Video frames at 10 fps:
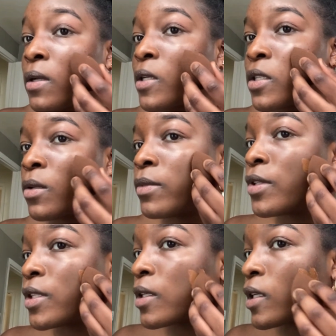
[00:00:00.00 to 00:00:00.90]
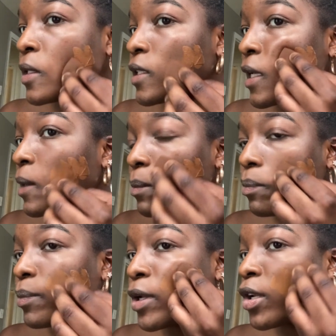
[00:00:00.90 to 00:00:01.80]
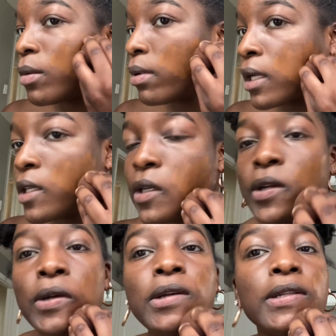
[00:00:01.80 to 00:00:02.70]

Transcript: So I'm using a damp beauty blender